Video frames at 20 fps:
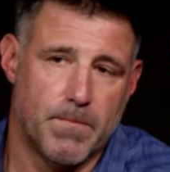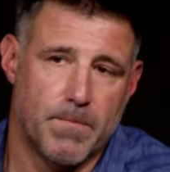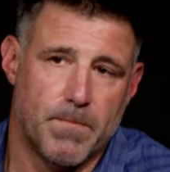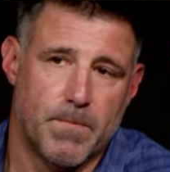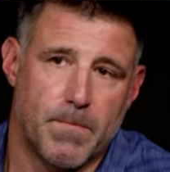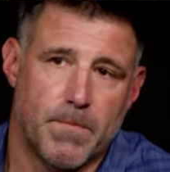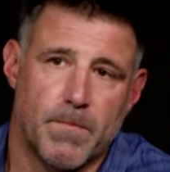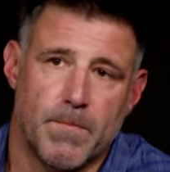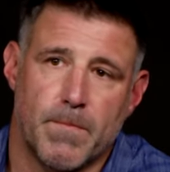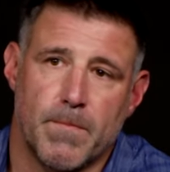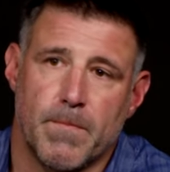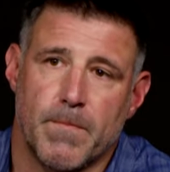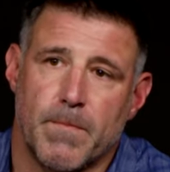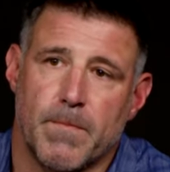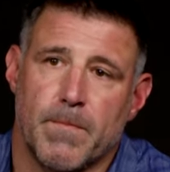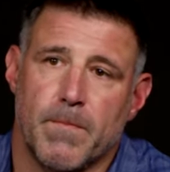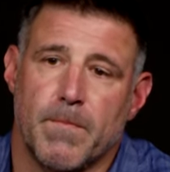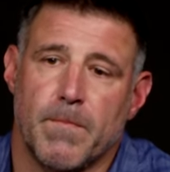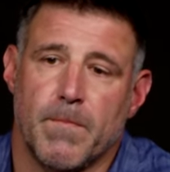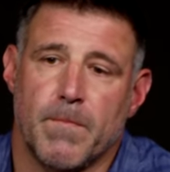Learn
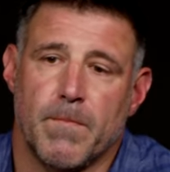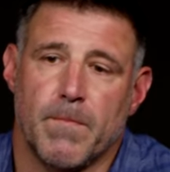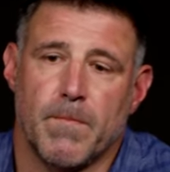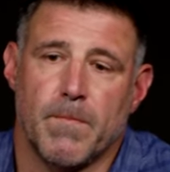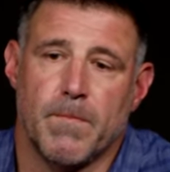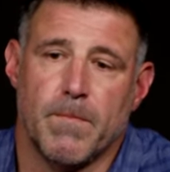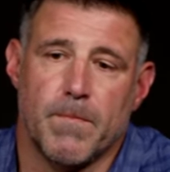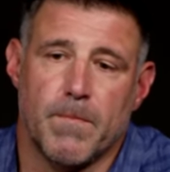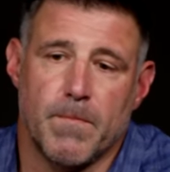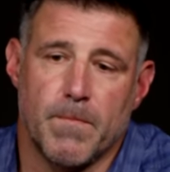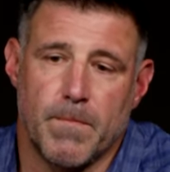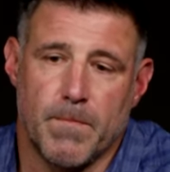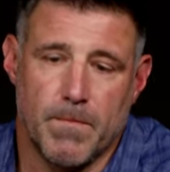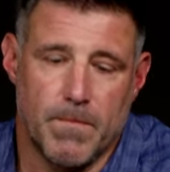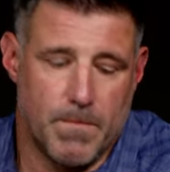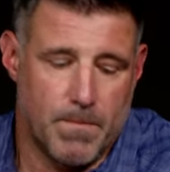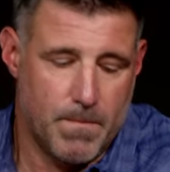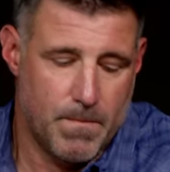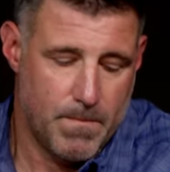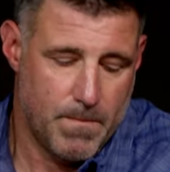about some of the guys on this
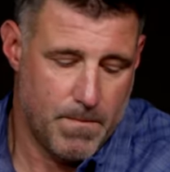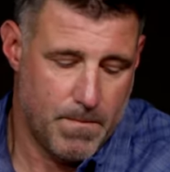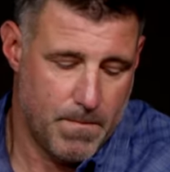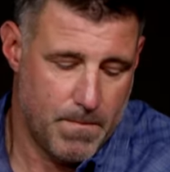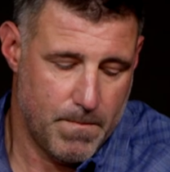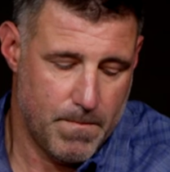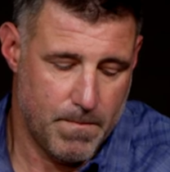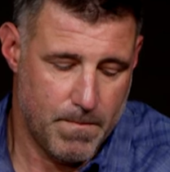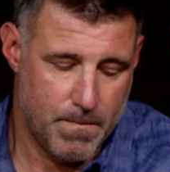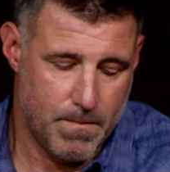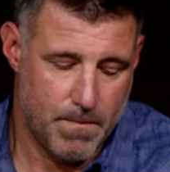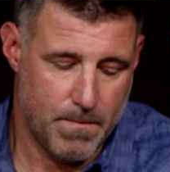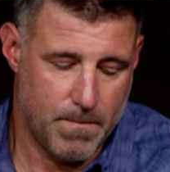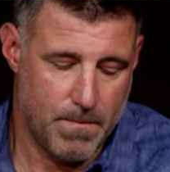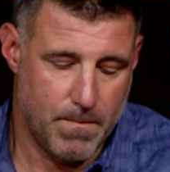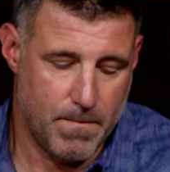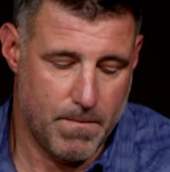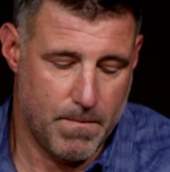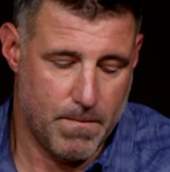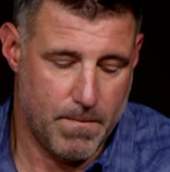roster
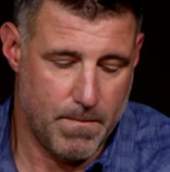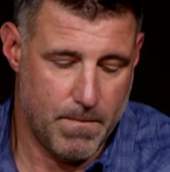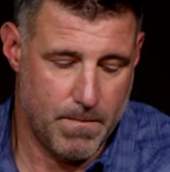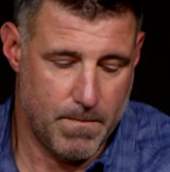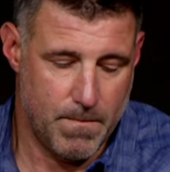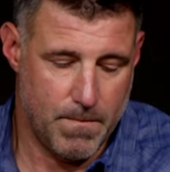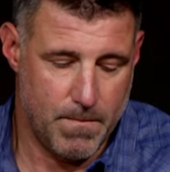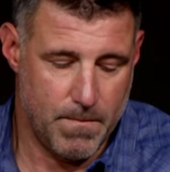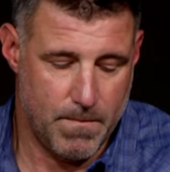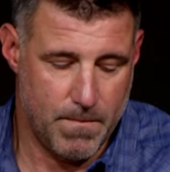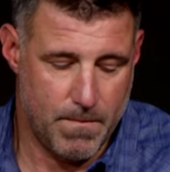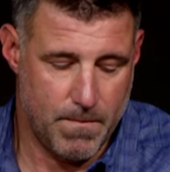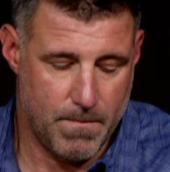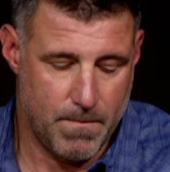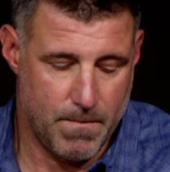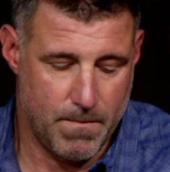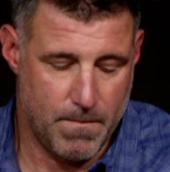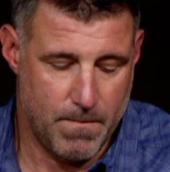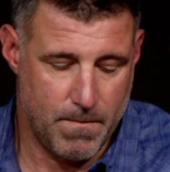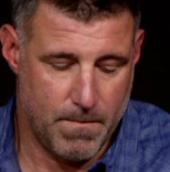
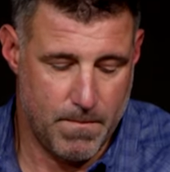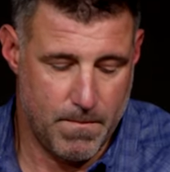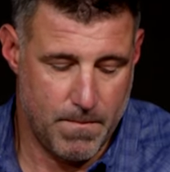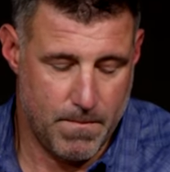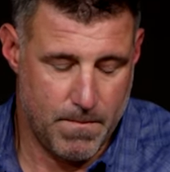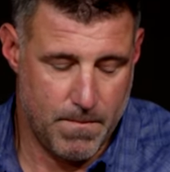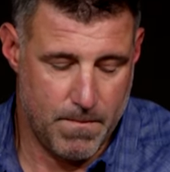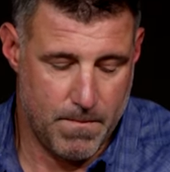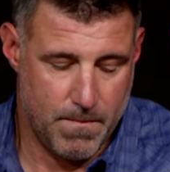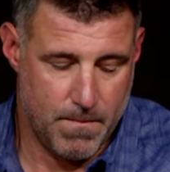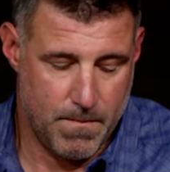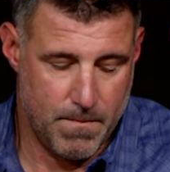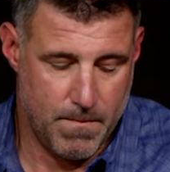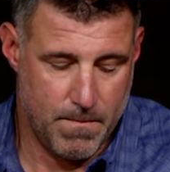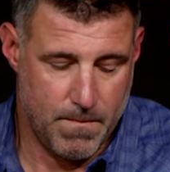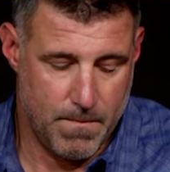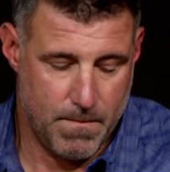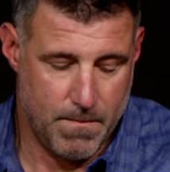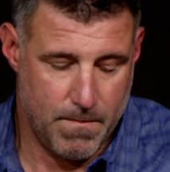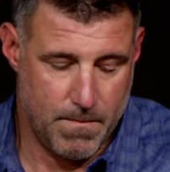character-wise, or I don't know if
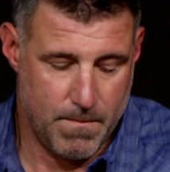that